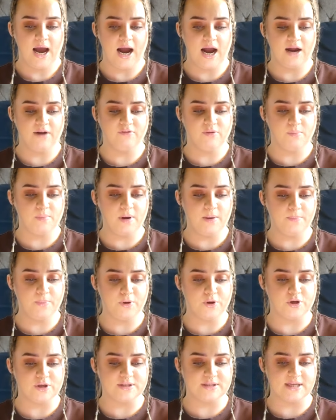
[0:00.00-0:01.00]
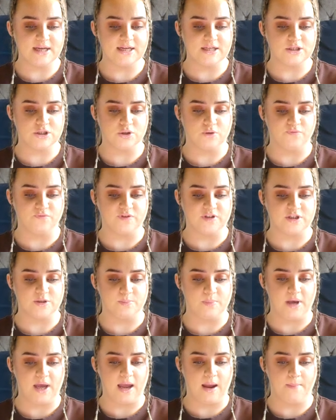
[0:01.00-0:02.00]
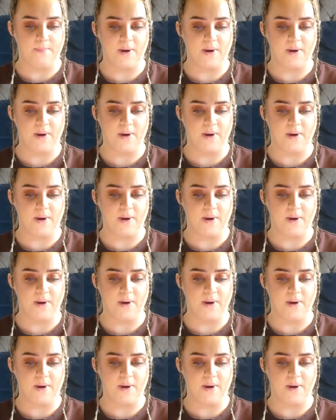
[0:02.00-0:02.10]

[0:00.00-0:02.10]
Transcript: I remember her saying something to me,